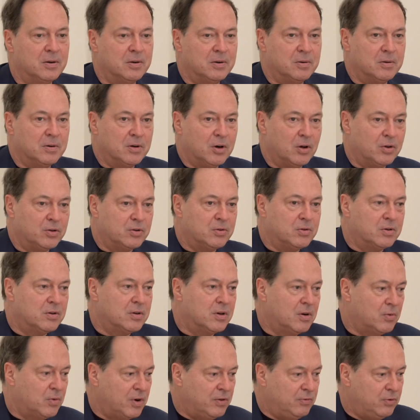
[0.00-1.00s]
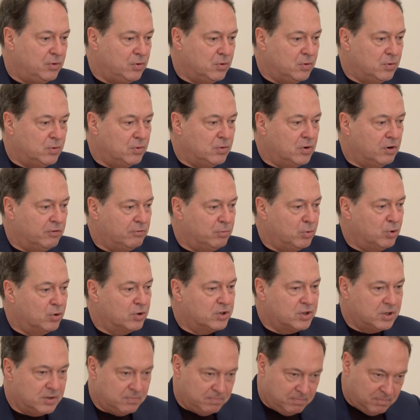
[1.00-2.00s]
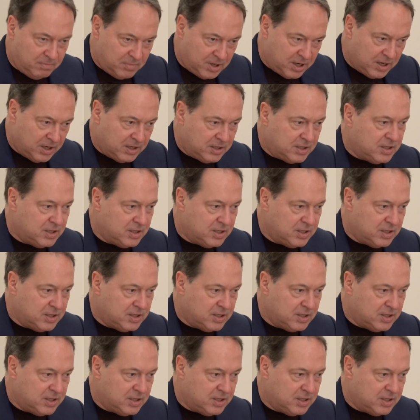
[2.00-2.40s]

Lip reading: London Review of Books by